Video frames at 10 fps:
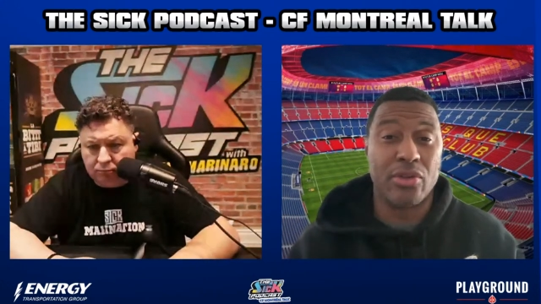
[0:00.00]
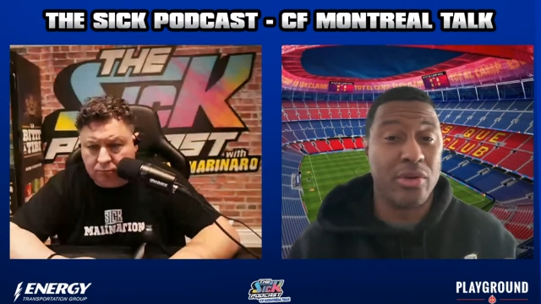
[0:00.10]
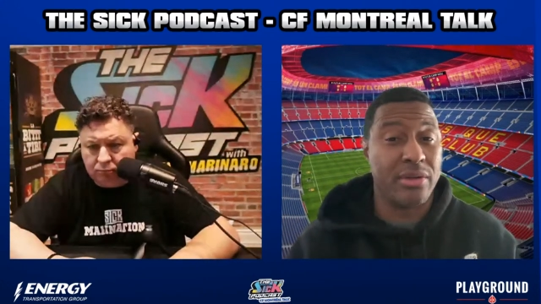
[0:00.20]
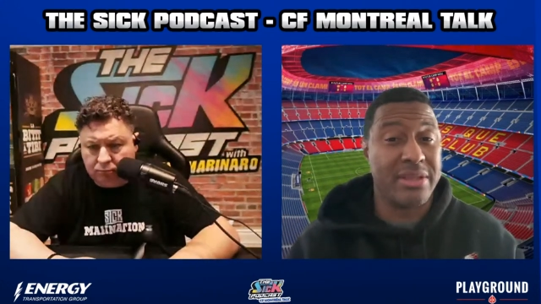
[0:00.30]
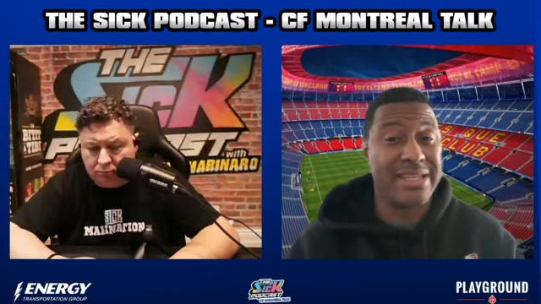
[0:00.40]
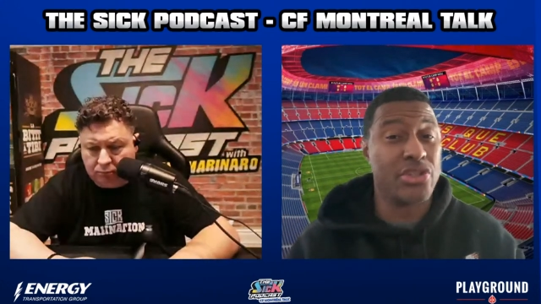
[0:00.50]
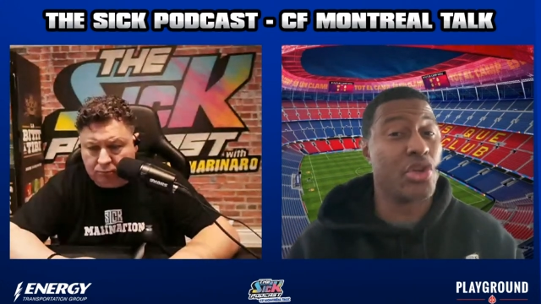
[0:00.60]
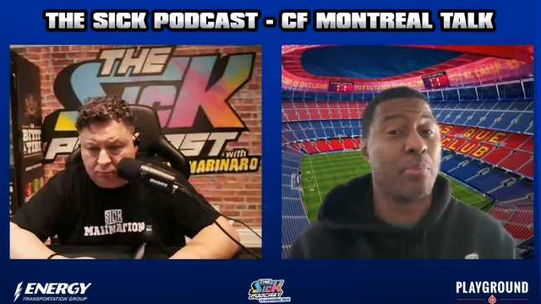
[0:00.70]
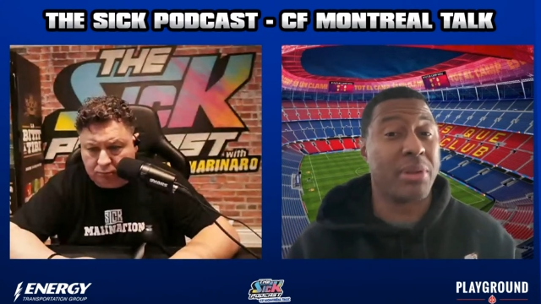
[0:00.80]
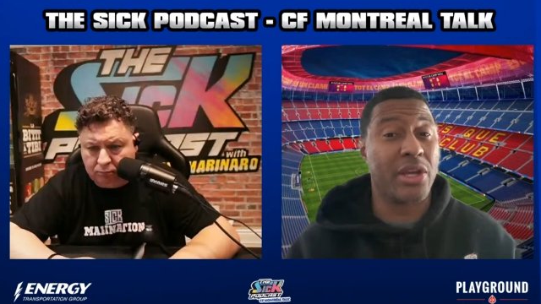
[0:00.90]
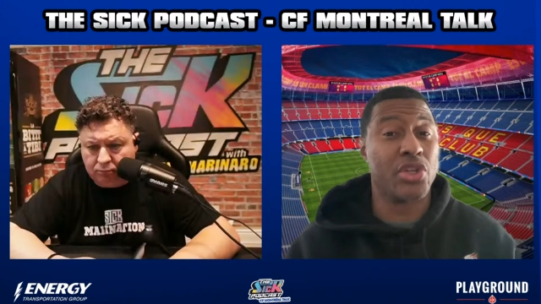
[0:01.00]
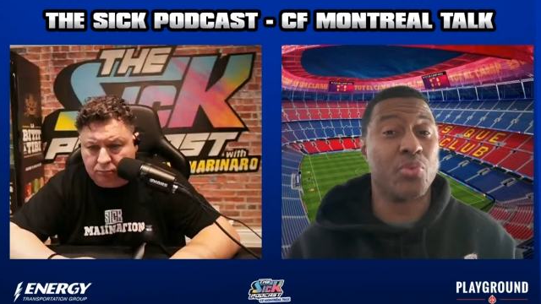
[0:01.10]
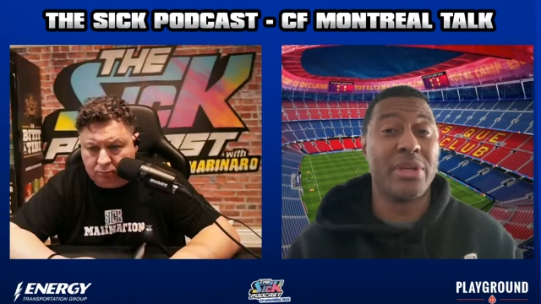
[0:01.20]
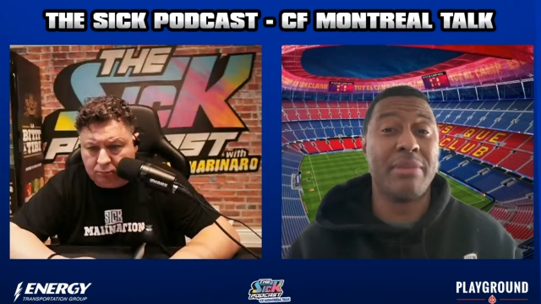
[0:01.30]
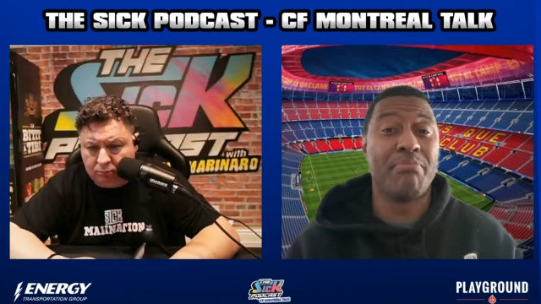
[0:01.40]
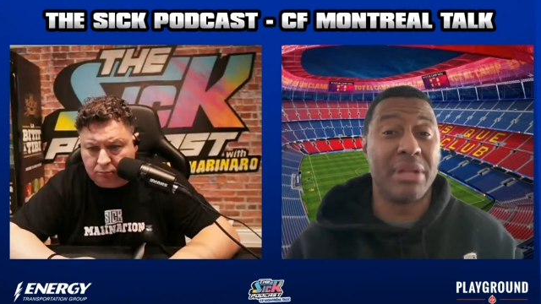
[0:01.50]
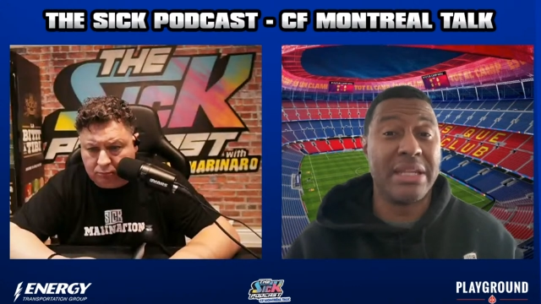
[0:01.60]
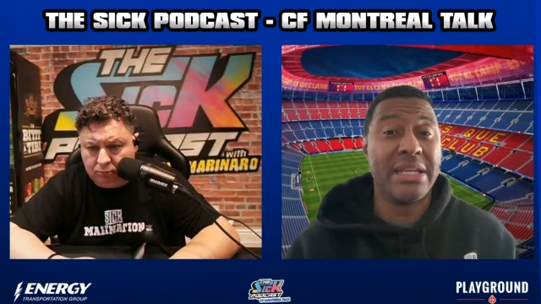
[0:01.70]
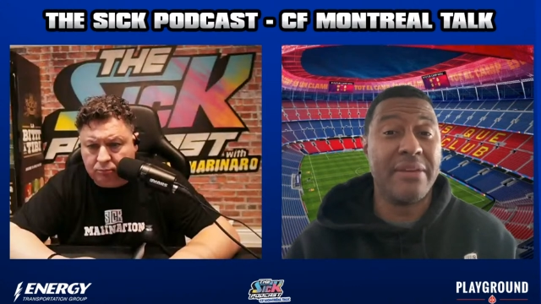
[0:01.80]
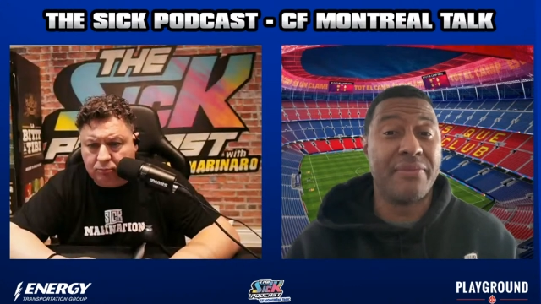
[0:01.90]
Speaker 1: look, these are the players we
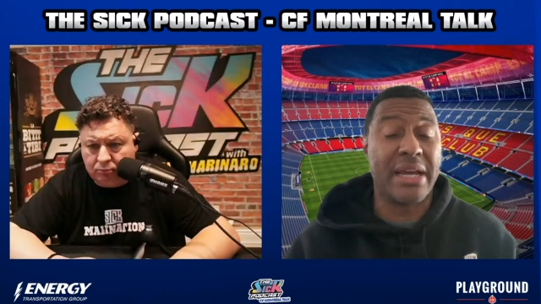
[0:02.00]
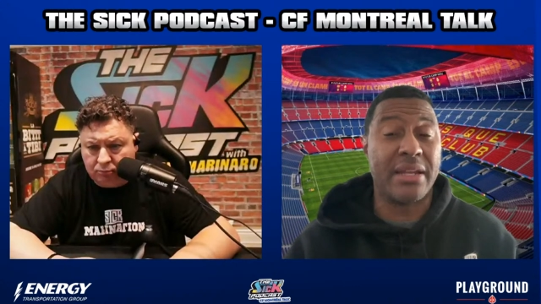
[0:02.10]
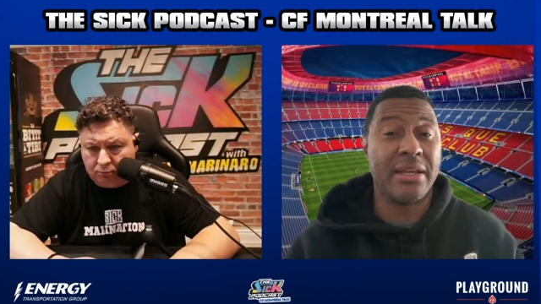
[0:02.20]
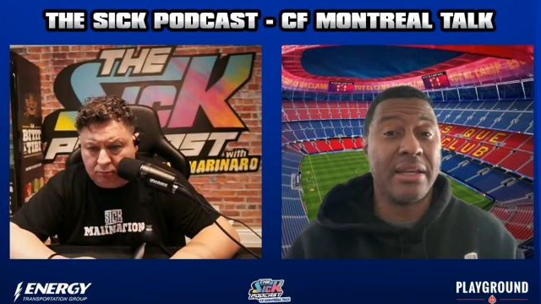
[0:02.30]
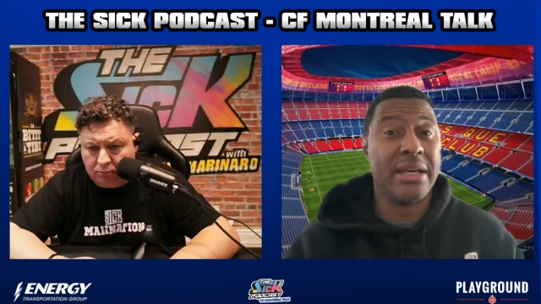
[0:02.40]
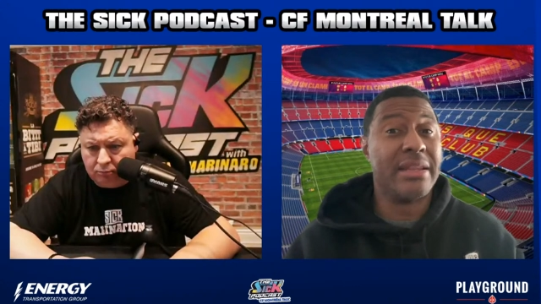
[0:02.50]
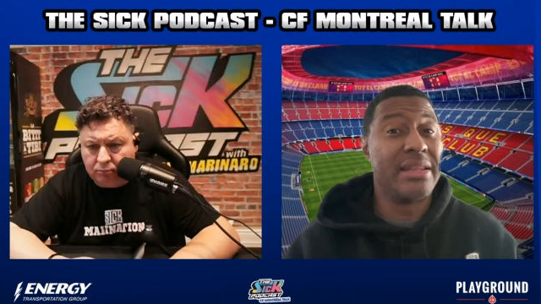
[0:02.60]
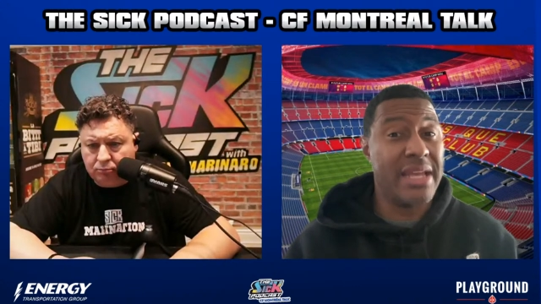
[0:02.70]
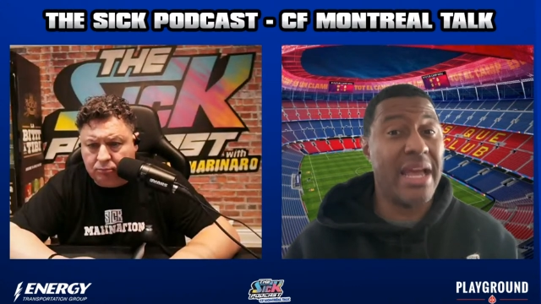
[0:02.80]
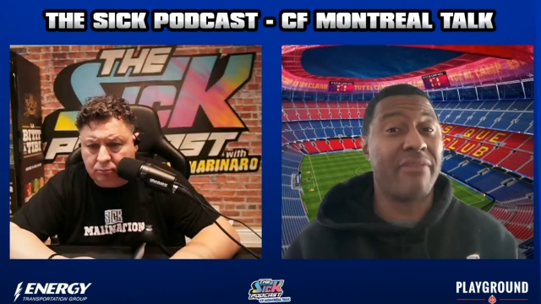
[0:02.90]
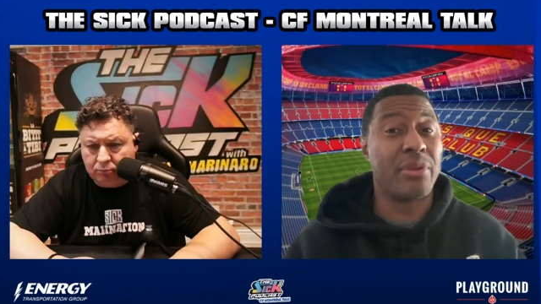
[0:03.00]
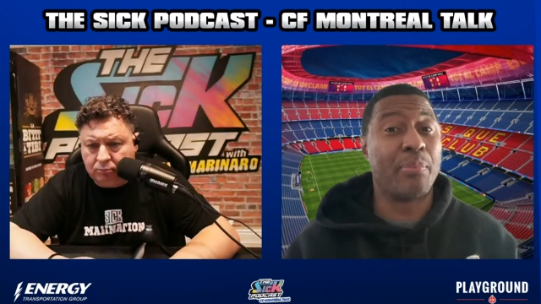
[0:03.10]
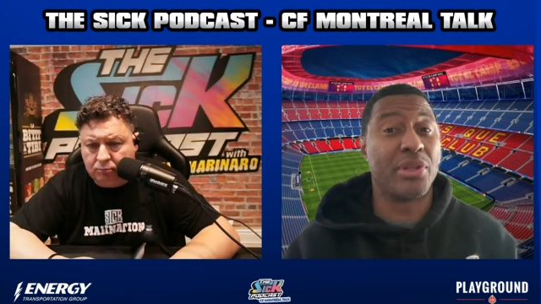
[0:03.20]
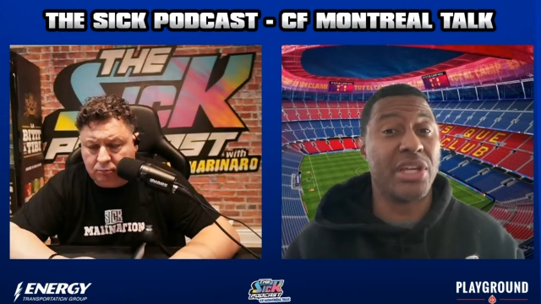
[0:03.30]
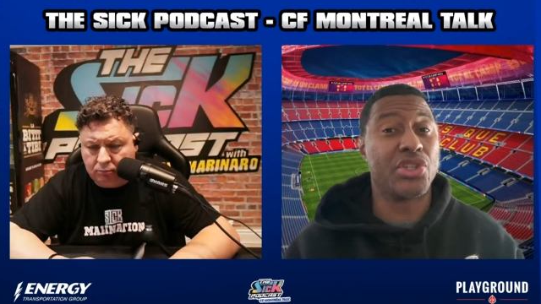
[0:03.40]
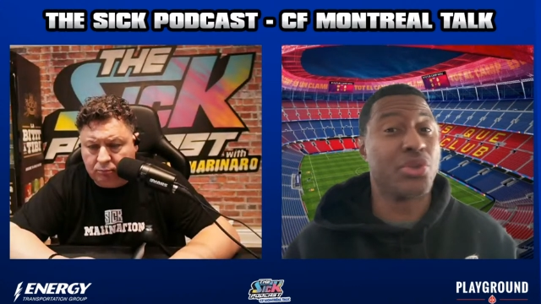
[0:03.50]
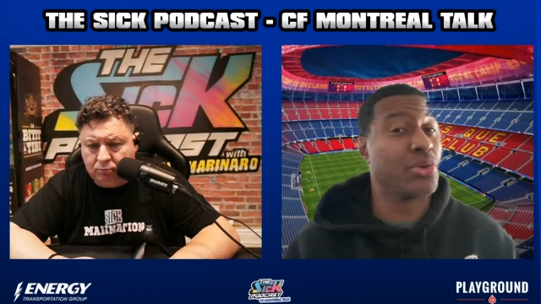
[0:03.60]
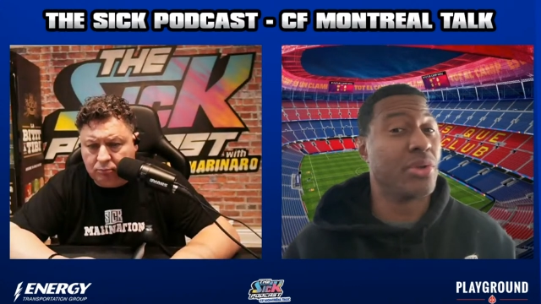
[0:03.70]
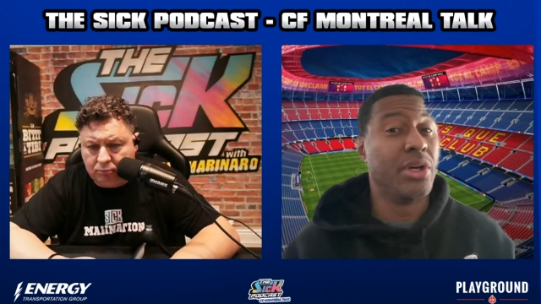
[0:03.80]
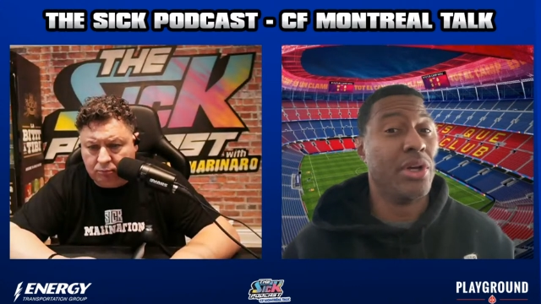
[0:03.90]
believe that they have the potential